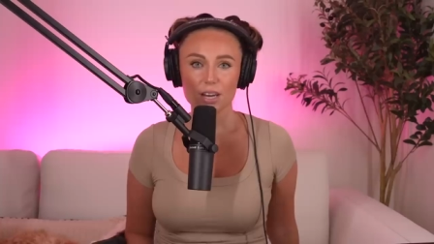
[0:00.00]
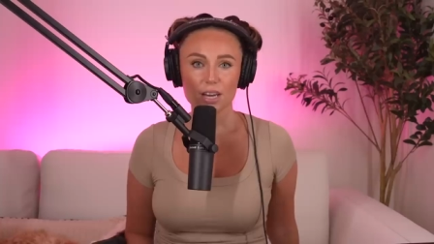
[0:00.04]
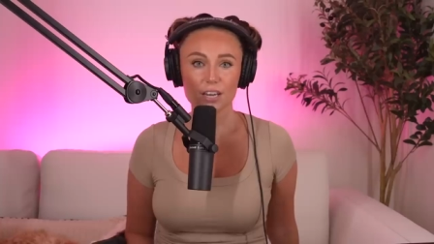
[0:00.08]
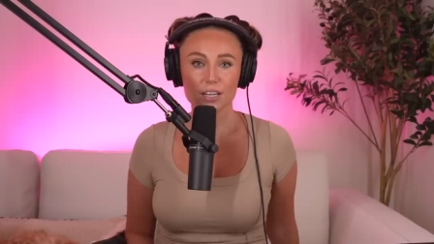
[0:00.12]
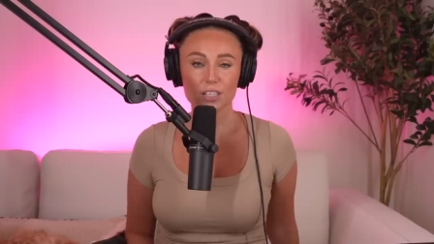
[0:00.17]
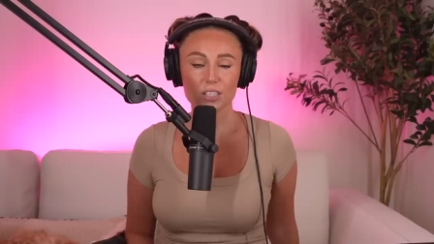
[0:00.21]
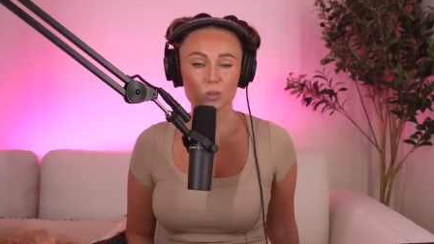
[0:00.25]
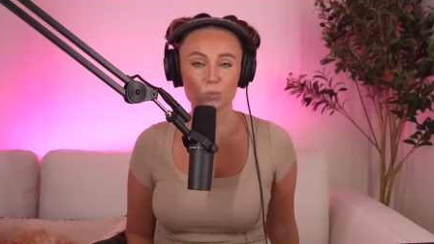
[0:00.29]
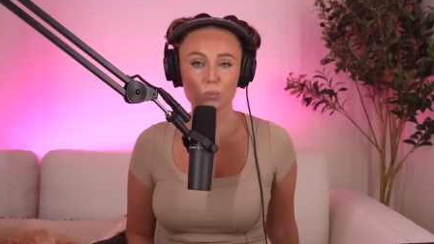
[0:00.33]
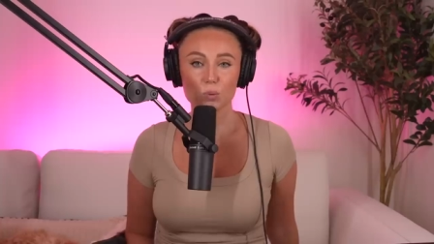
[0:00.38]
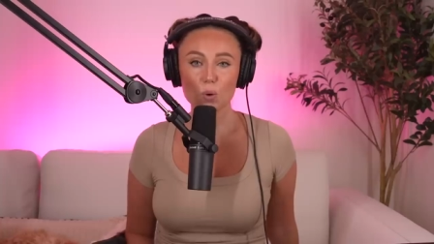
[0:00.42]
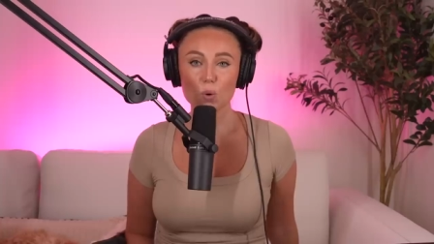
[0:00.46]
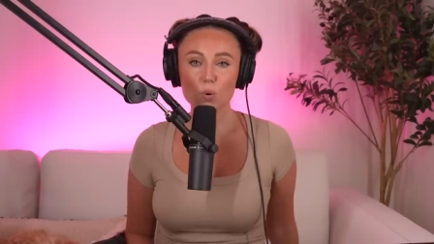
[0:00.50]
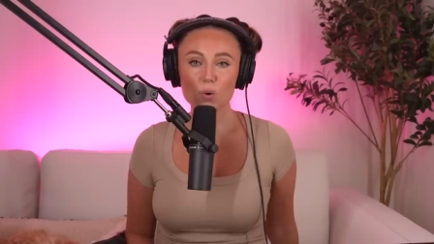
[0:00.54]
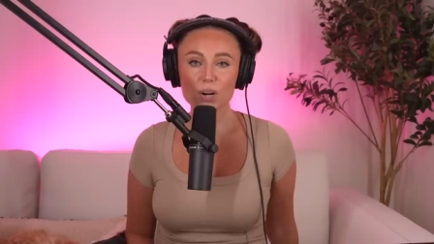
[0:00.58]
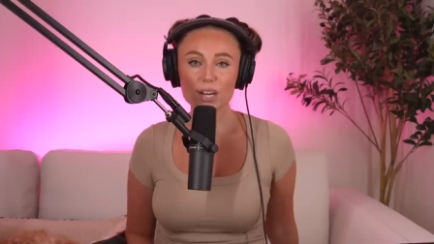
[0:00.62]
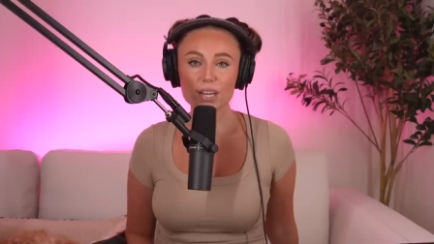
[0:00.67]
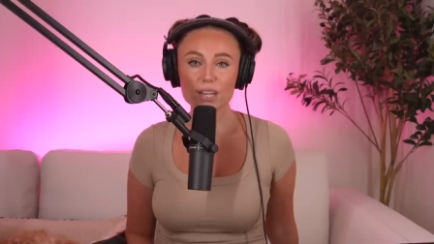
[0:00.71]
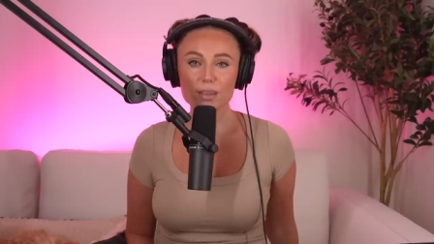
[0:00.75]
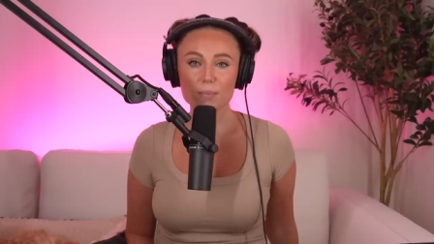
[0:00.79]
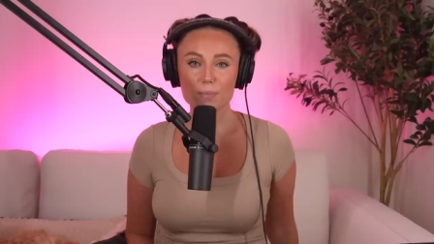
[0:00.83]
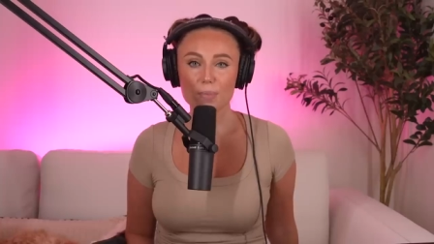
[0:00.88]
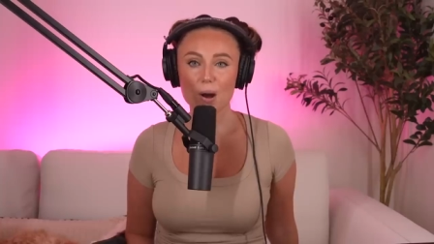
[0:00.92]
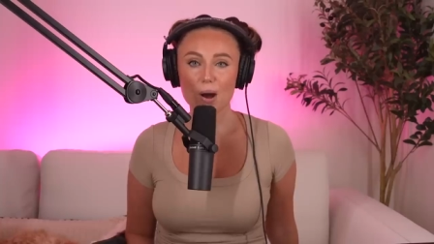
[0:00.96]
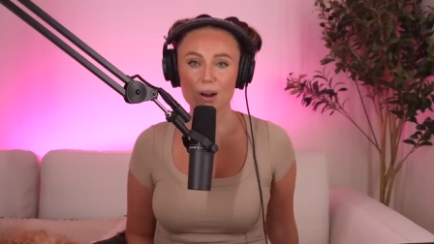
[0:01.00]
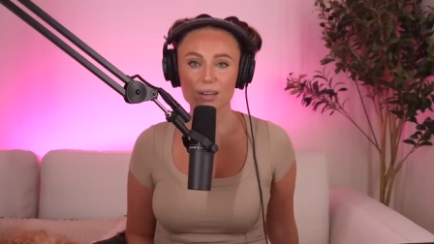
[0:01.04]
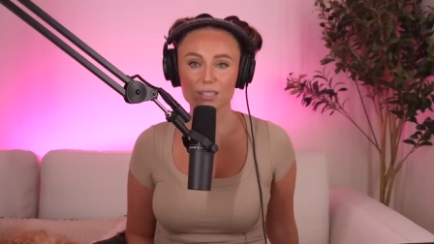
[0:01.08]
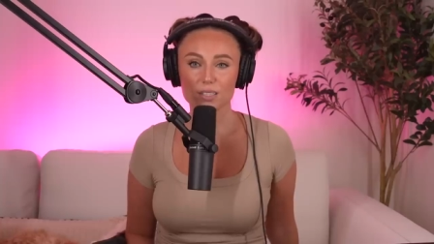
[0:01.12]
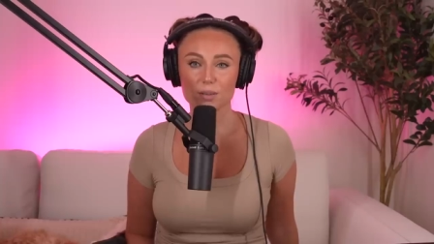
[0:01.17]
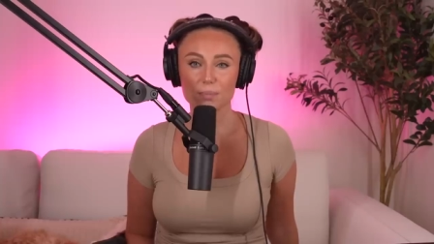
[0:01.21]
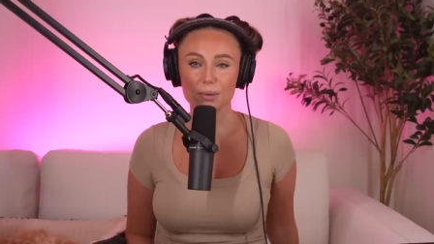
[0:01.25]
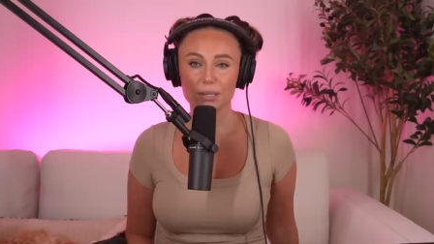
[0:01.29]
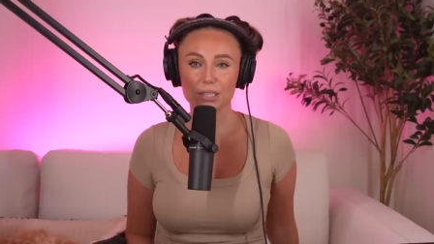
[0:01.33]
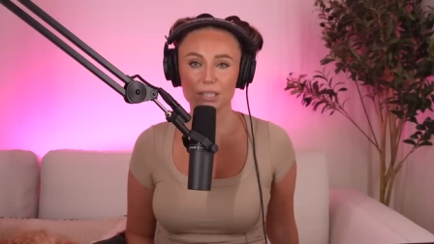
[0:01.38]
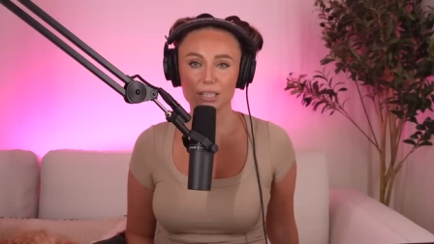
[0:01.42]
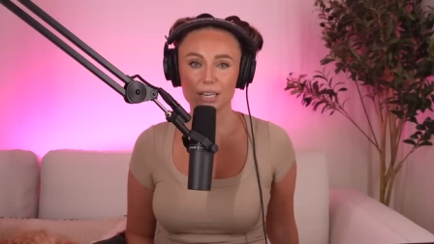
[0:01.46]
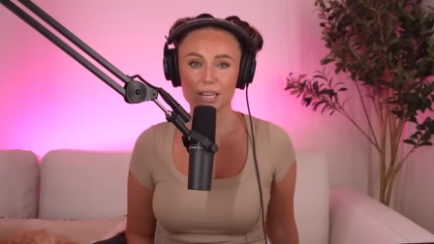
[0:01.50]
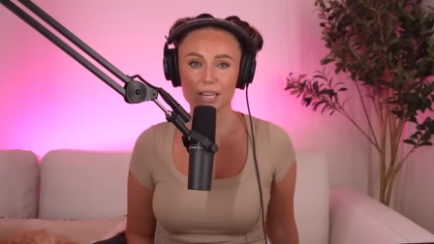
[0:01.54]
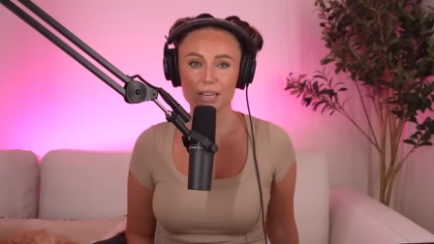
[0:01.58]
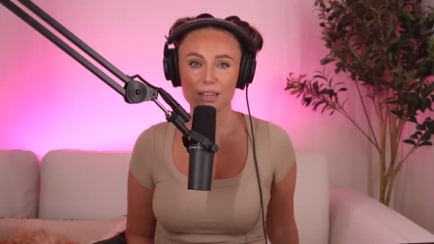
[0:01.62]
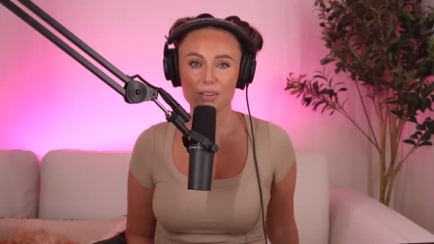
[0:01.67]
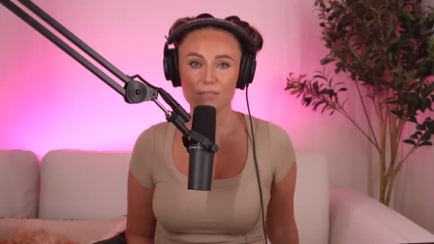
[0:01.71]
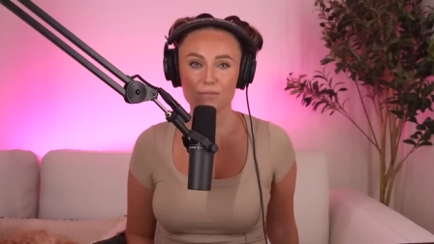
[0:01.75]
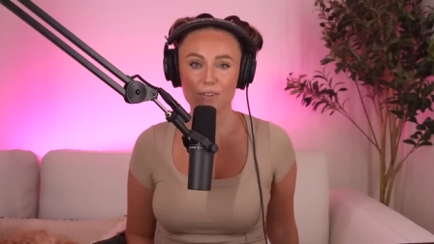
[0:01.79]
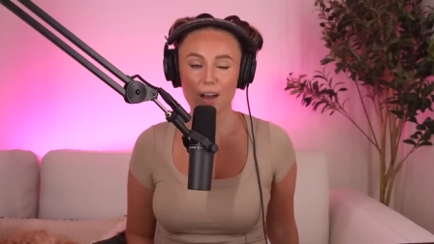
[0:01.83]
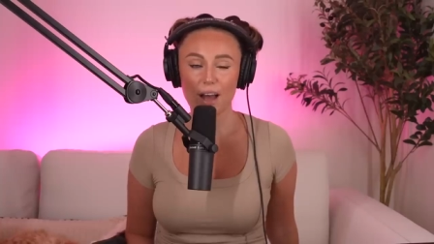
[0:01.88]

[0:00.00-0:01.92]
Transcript: Exploring the possibility that